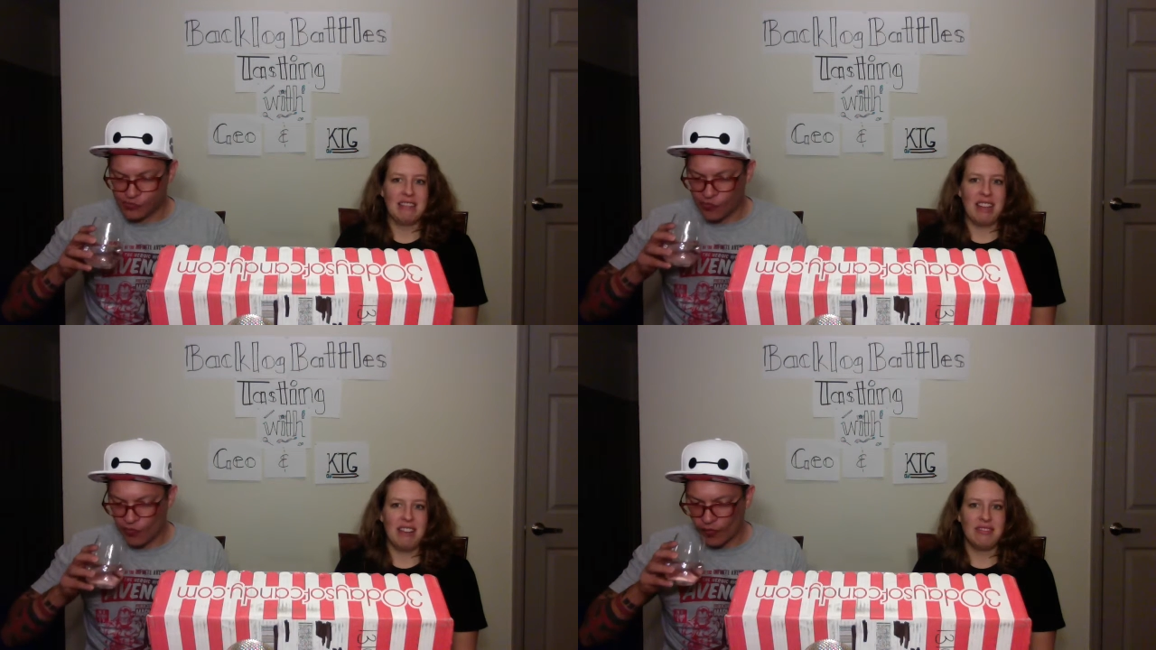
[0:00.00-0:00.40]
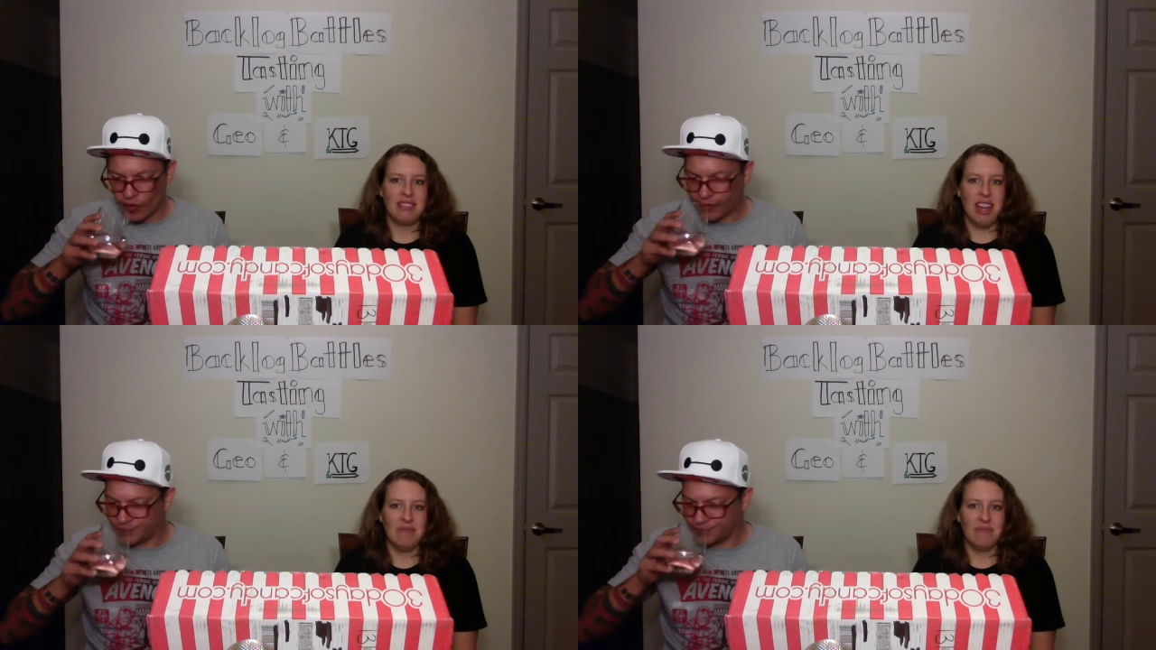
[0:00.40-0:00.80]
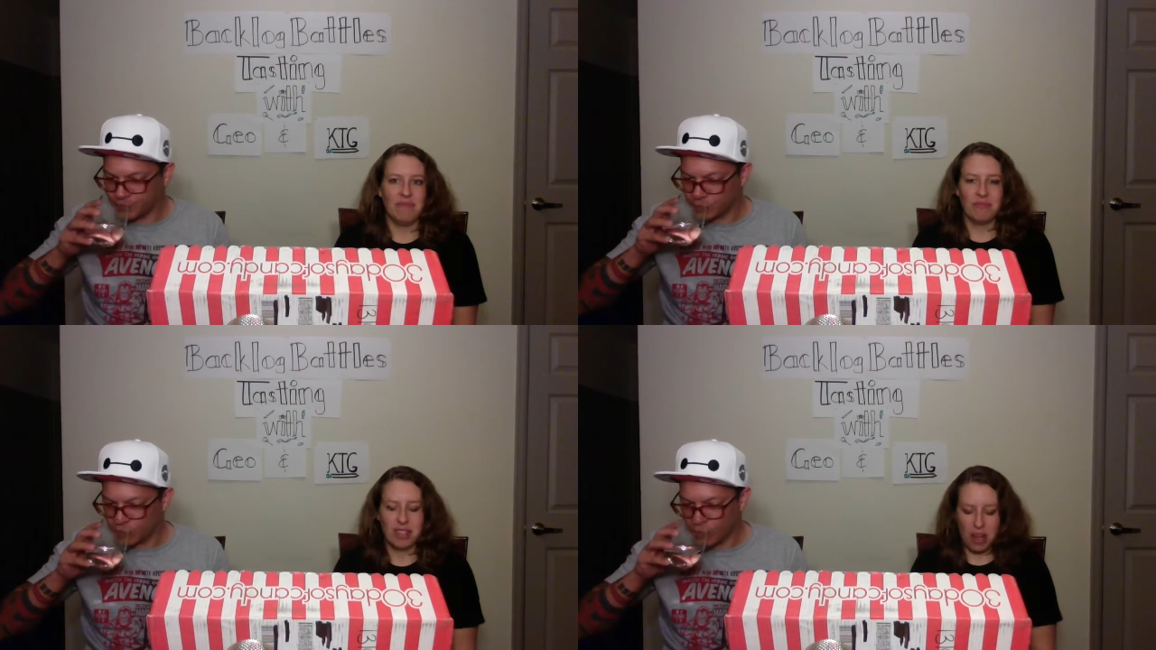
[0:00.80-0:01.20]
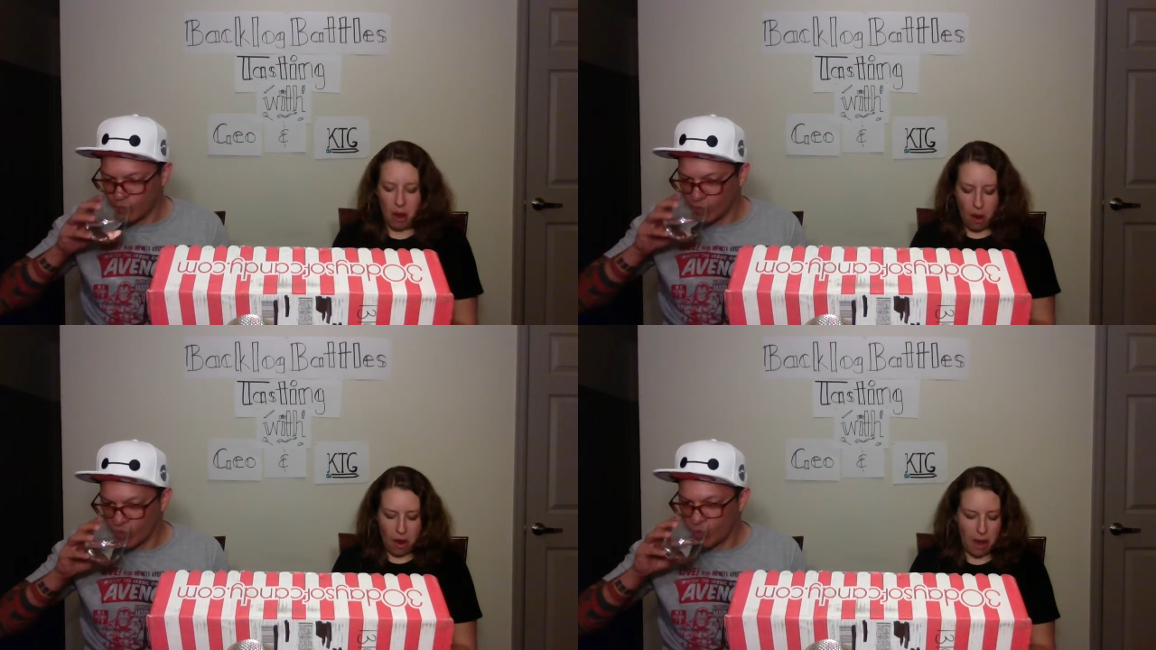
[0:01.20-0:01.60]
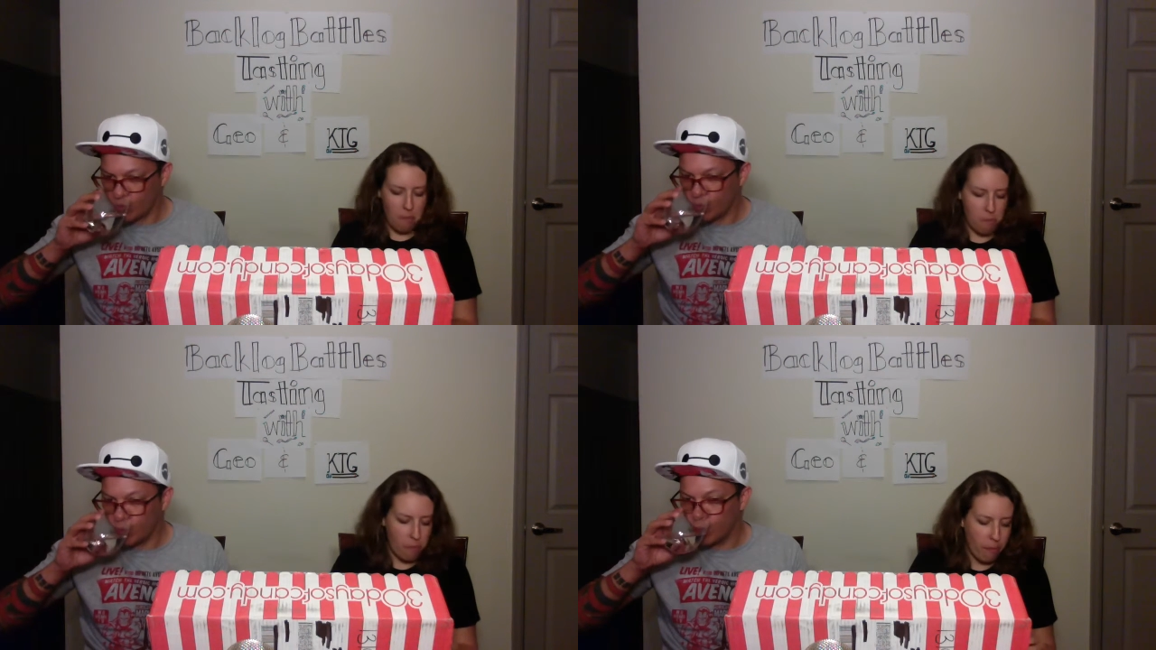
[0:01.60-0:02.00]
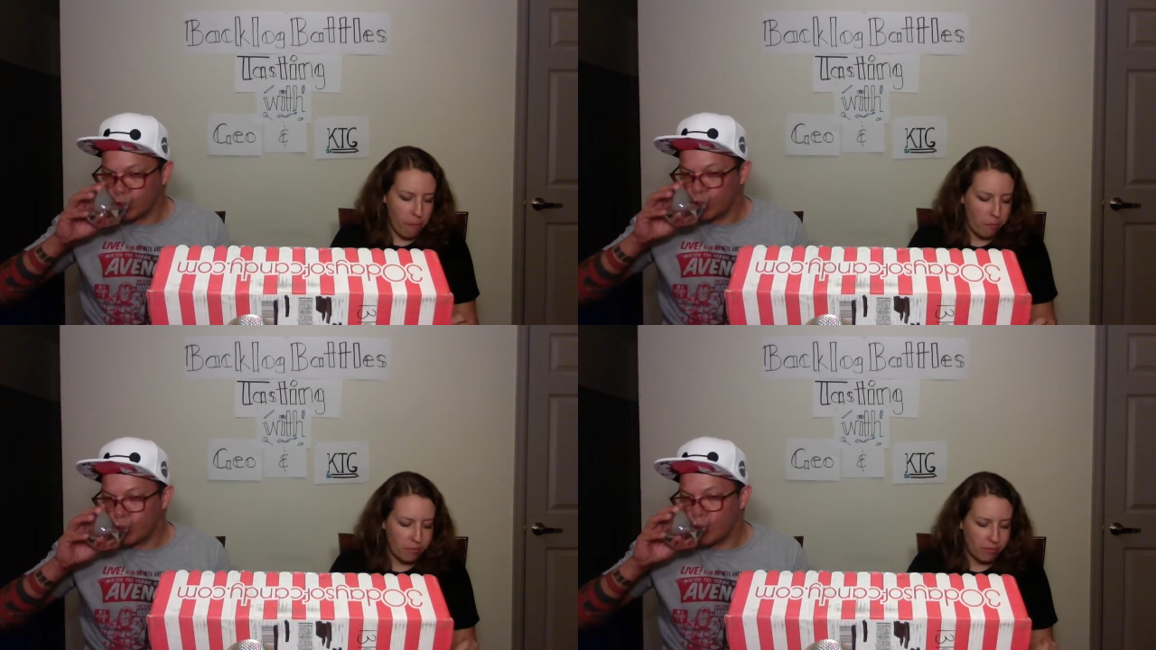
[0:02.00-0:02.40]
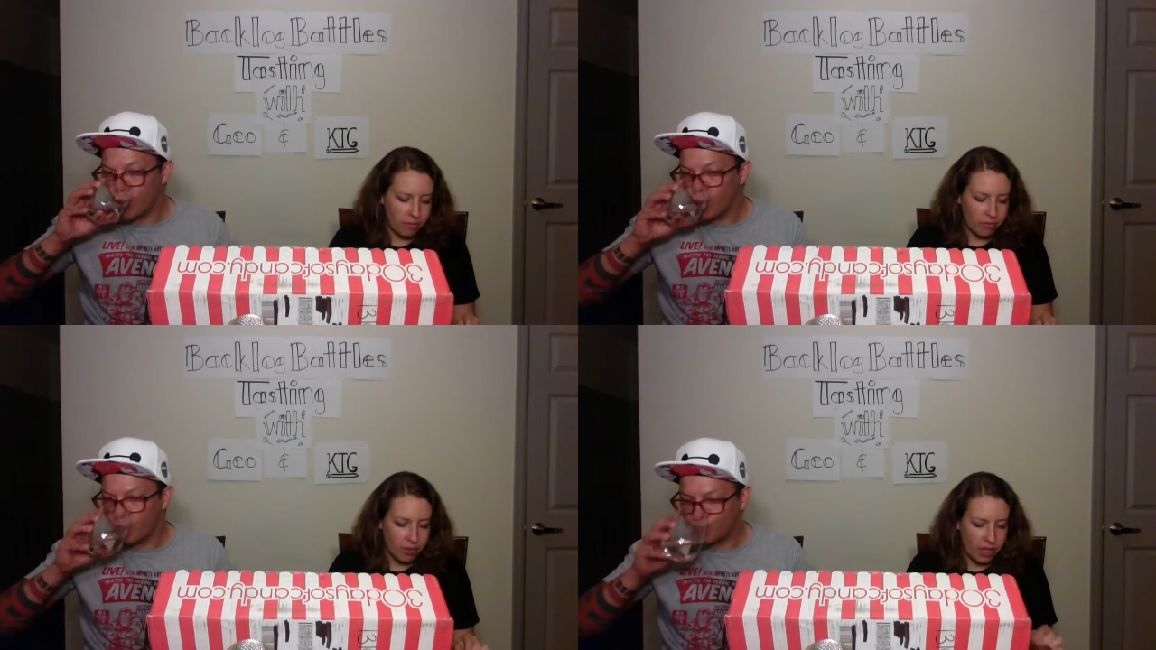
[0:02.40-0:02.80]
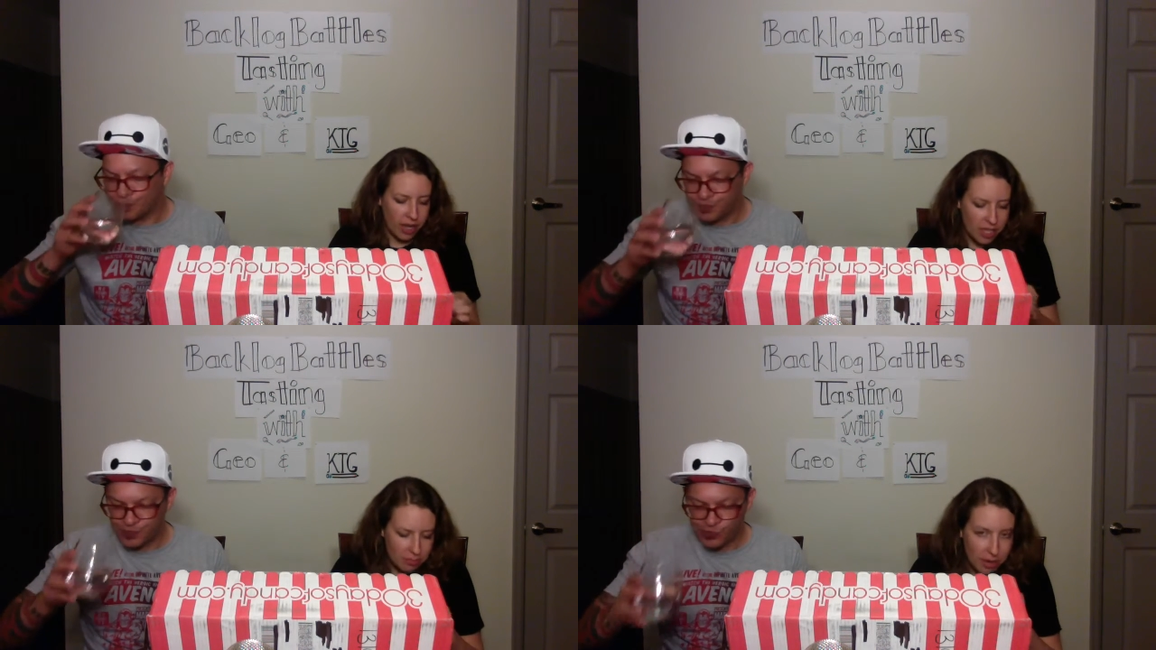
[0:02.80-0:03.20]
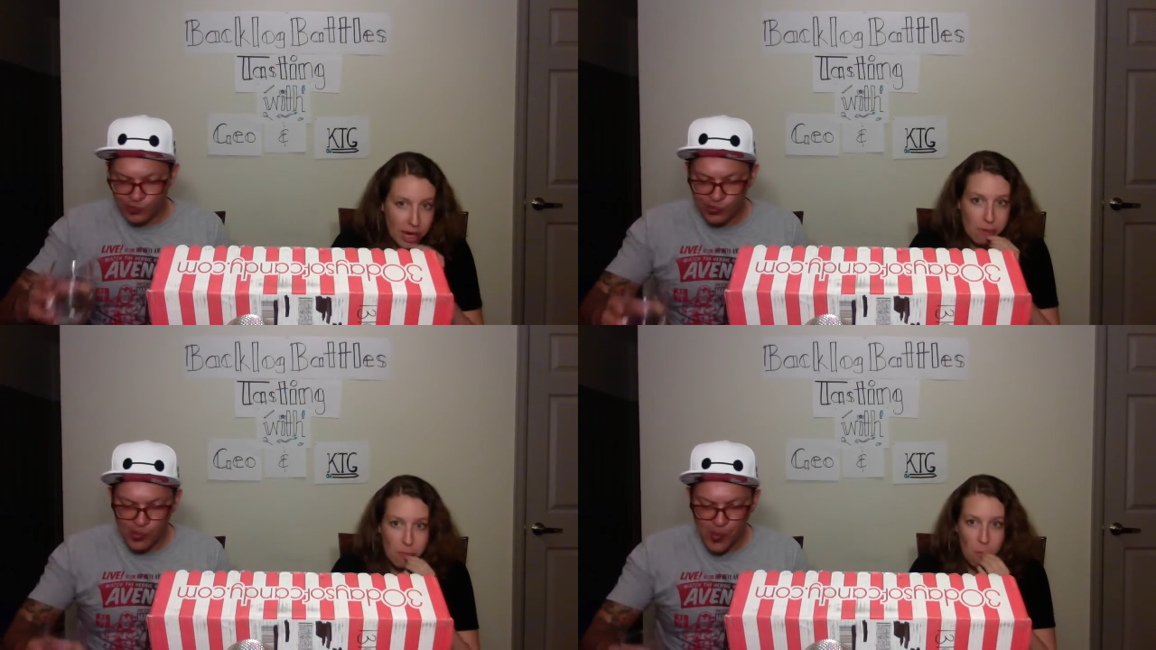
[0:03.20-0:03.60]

Speaker 1: nom, nom. Yep. That's bad.